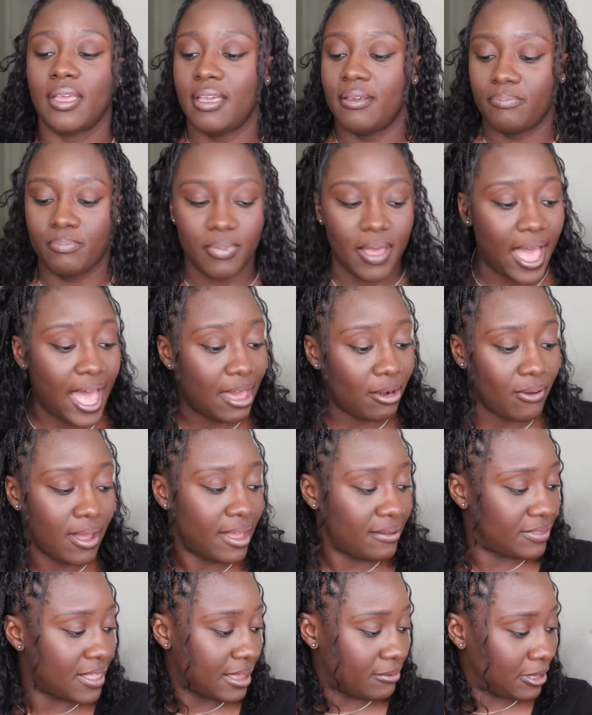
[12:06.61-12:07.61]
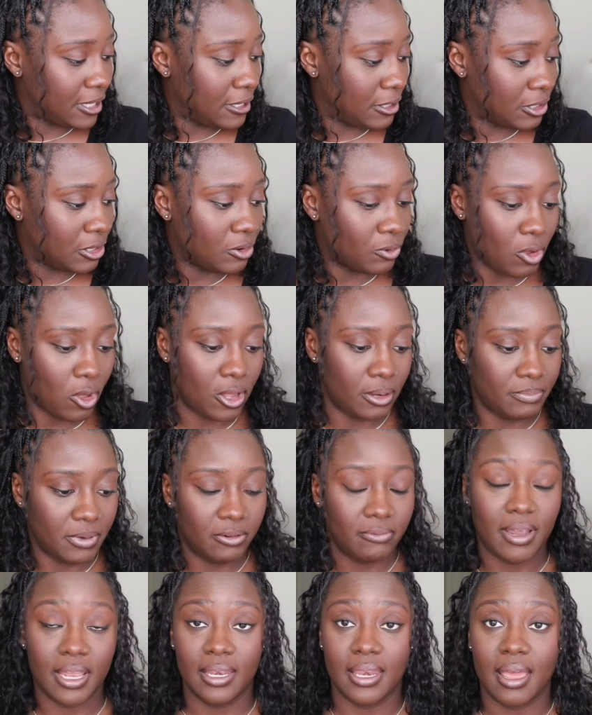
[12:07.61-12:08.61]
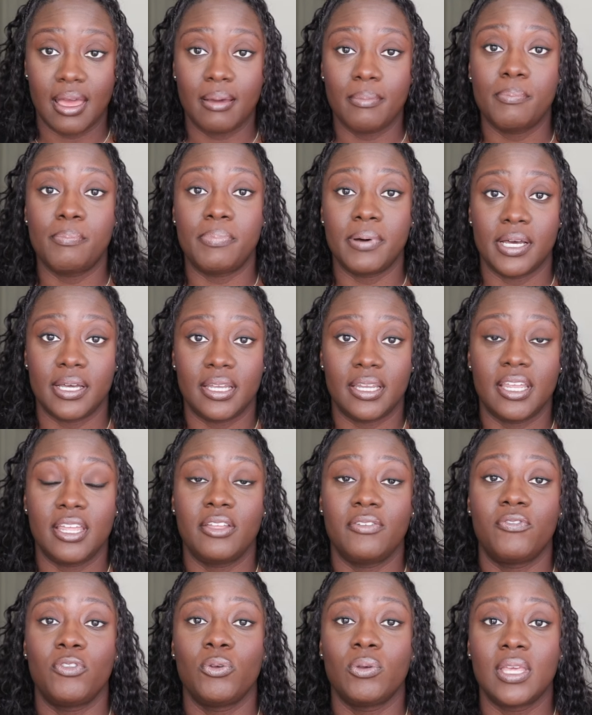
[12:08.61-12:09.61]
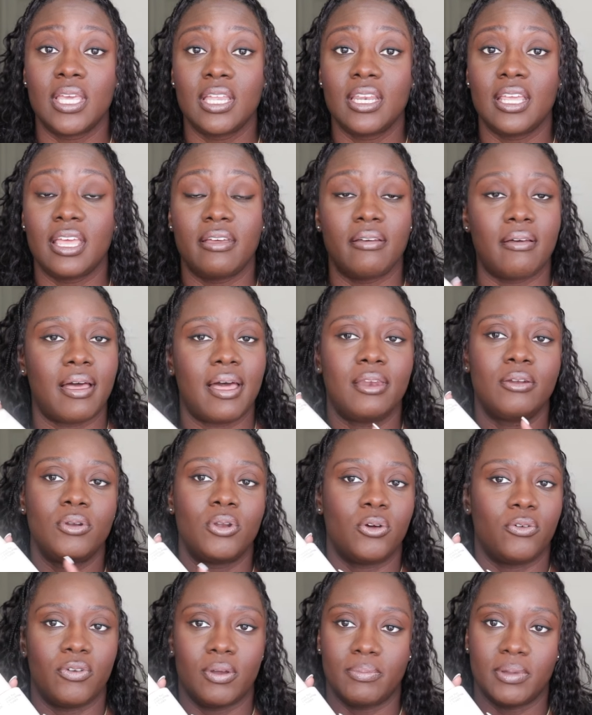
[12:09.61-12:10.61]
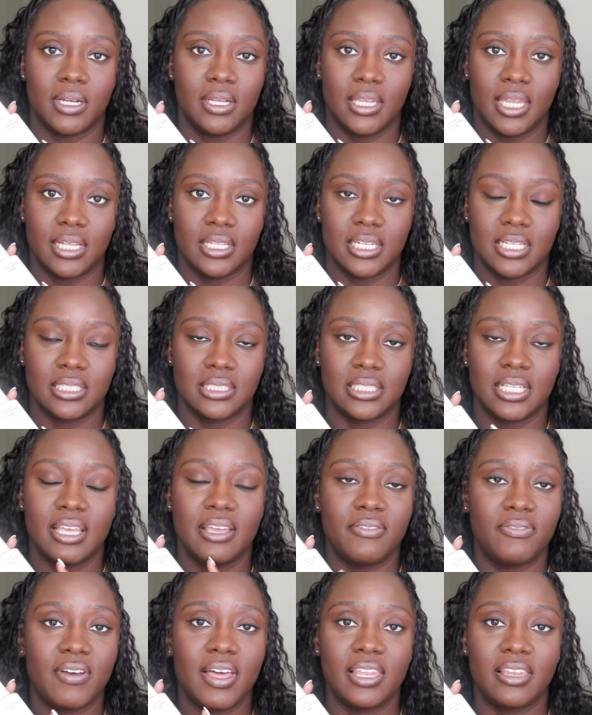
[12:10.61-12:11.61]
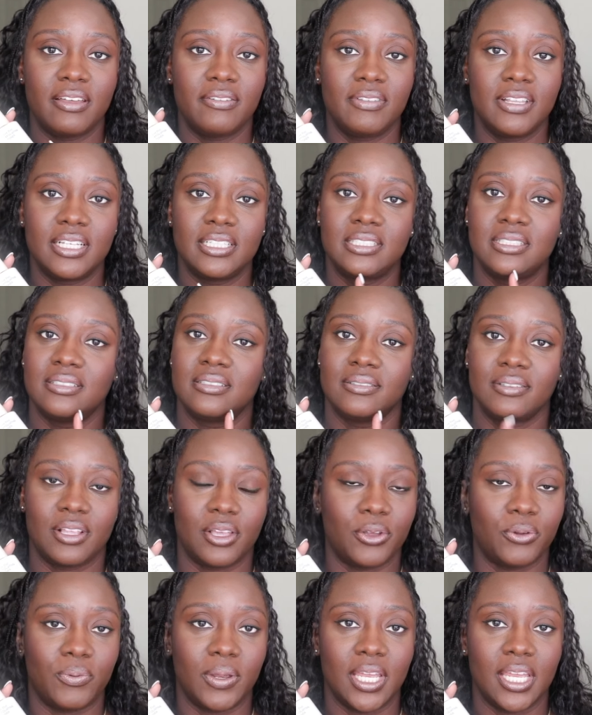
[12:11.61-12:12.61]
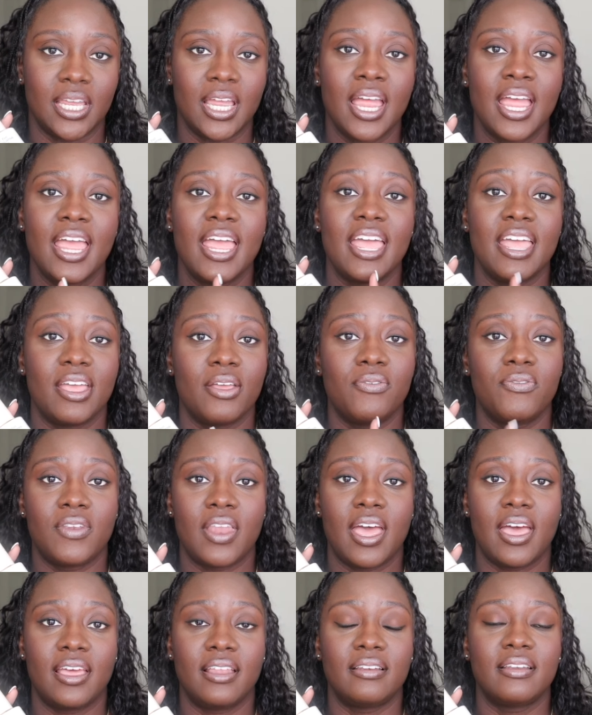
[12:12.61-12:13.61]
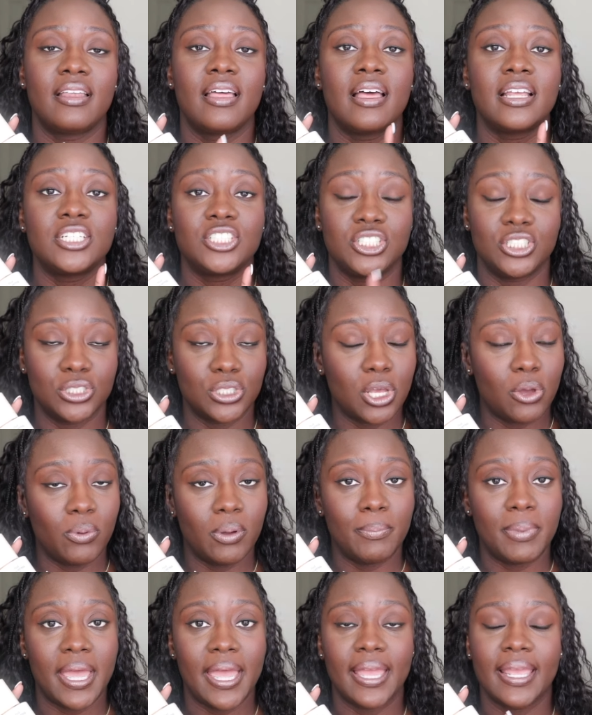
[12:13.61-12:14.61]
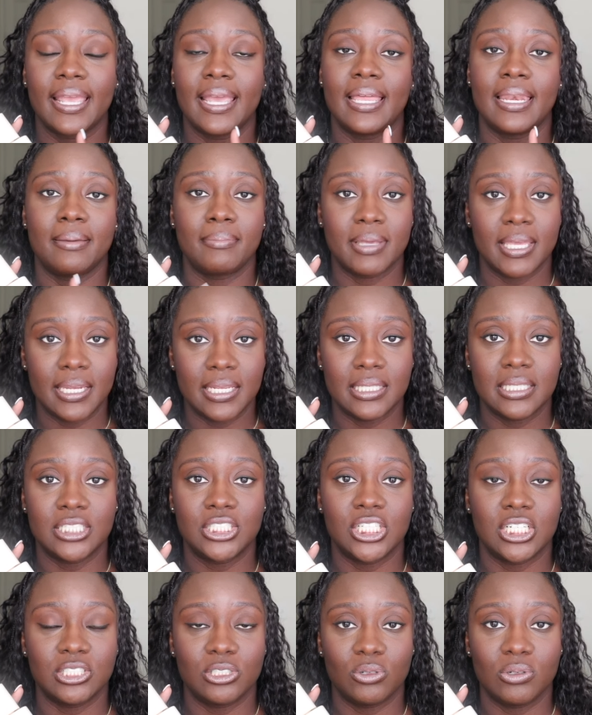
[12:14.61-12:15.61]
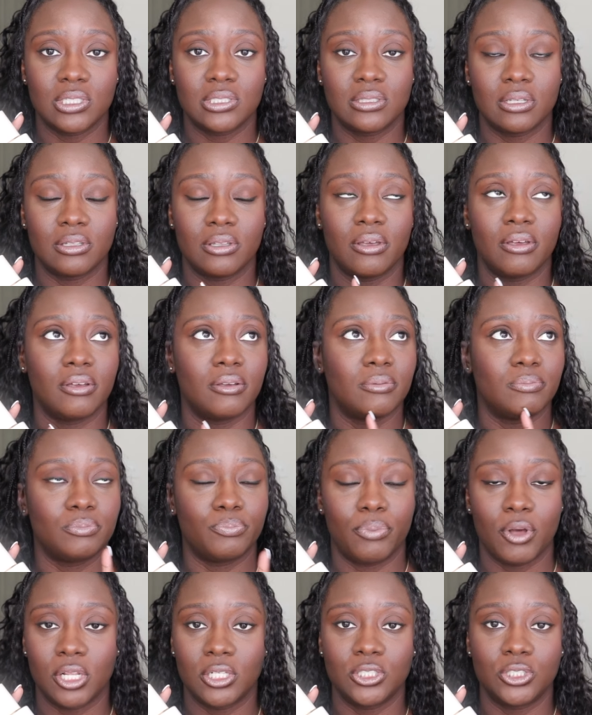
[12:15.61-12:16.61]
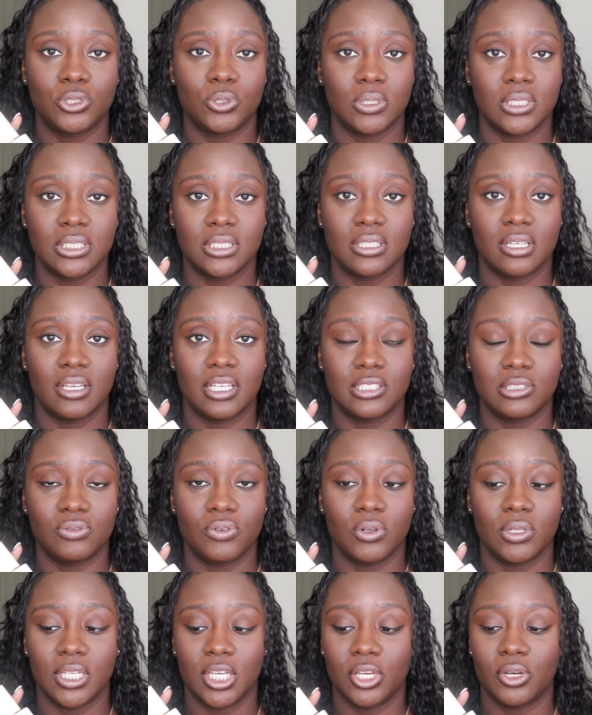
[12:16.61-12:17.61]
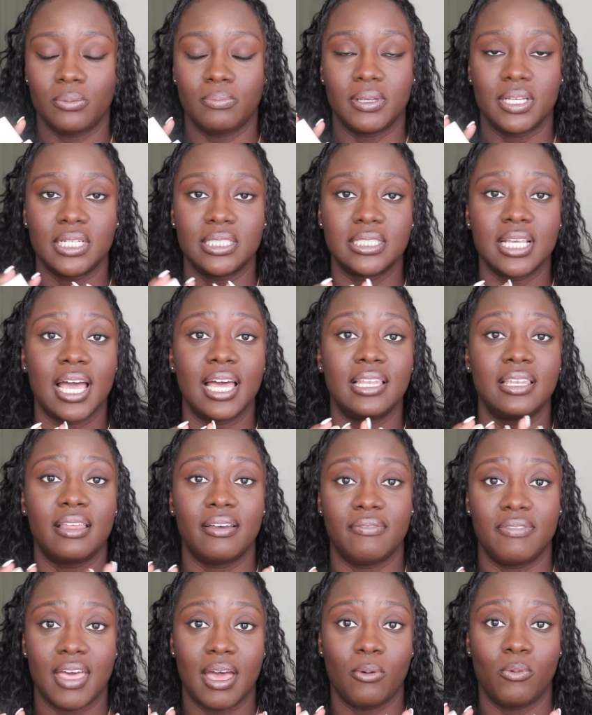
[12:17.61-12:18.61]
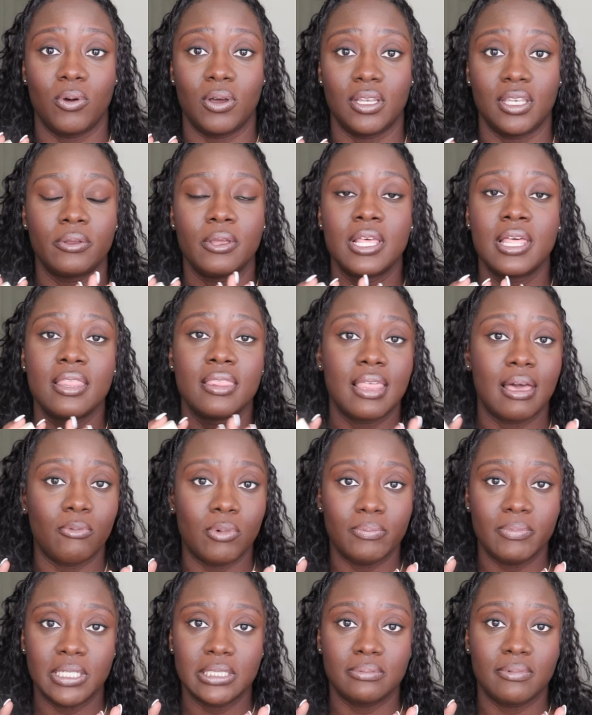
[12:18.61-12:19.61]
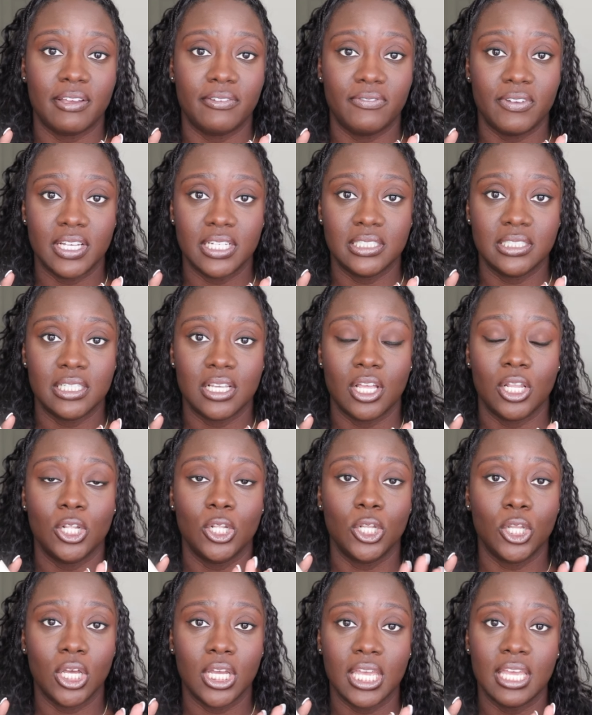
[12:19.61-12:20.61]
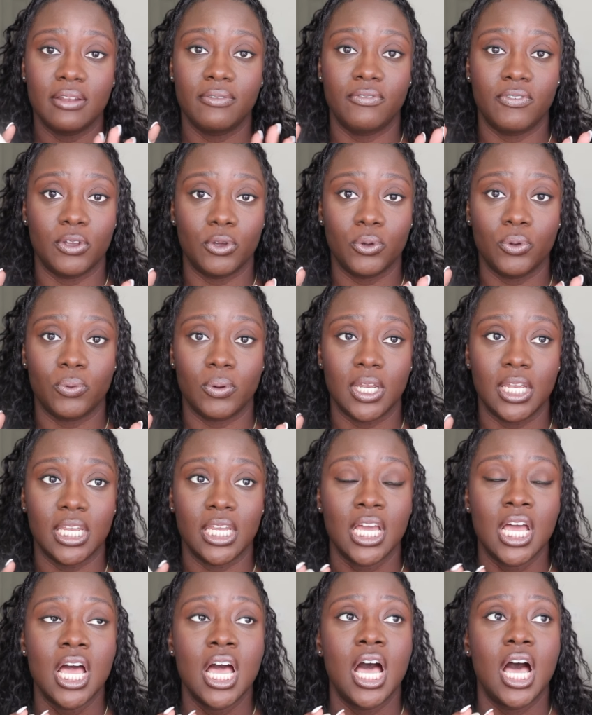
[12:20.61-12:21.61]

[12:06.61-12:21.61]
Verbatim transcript: It, I don't have that here on me right now, but if you get it, I don't know if I'm gonna like this. If I love this, then great. If not, she's going back, and I'm getting the gentle, the Paula's Choice exfoliator, because I love that one. That one makes my face look and feel great.